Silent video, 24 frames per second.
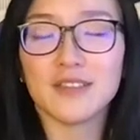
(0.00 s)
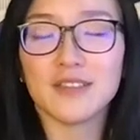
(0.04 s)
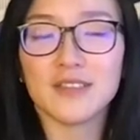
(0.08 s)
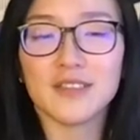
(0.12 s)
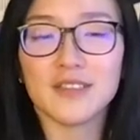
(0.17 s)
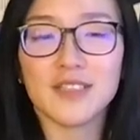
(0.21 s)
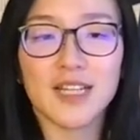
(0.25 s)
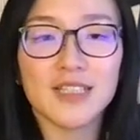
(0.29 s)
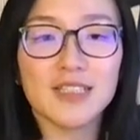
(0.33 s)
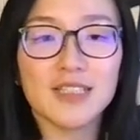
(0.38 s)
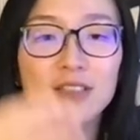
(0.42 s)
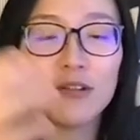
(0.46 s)

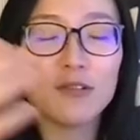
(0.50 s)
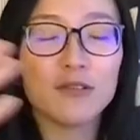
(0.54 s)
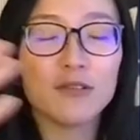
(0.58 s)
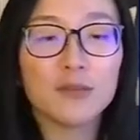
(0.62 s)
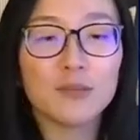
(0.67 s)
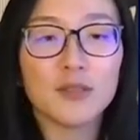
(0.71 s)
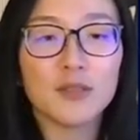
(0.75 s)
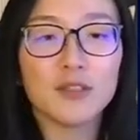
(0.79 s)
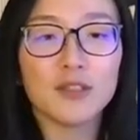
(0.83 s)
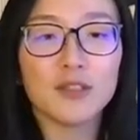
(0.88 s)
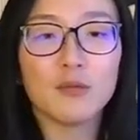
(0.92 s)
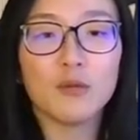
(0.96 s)
because that's
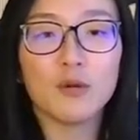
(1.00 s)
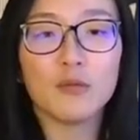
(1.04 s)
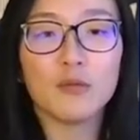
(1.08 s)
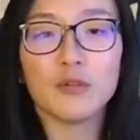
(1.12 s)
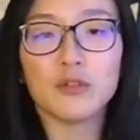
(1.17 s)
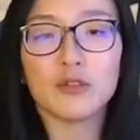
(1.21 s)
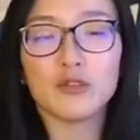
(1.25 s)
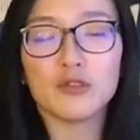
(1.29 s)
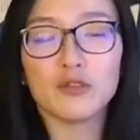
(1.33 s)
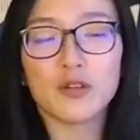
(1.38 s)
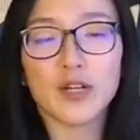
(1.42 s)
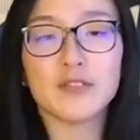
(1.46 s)
ultimately what
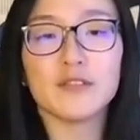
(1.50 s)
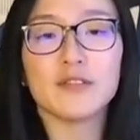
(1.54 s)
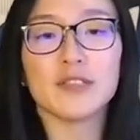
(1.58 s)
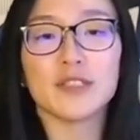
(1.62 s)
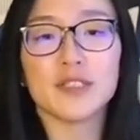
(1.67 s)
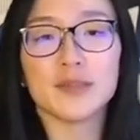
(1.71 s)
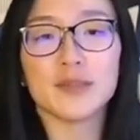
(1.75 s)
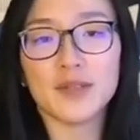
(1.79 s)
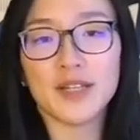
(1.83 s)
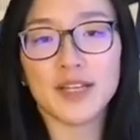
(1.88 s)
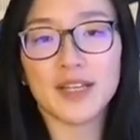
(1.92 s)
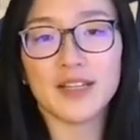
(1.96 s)
we're trying to
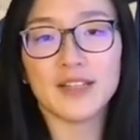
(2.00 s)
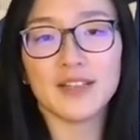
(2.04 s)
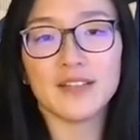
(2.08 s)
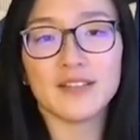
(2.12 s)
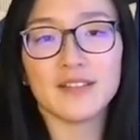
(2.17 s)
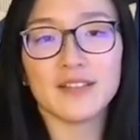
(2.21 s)
explain.